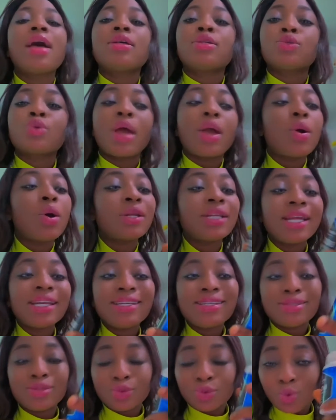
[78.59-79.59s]
So I
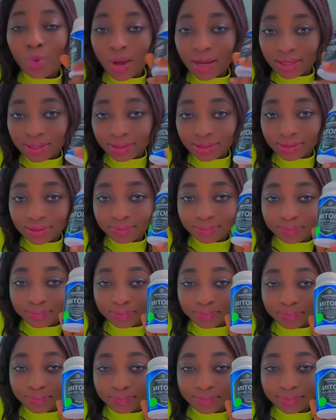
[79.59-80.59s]
ordered this one
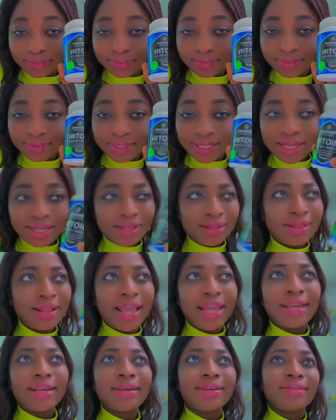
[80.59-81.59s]

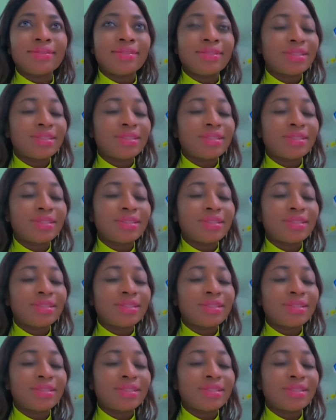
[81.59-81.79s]
like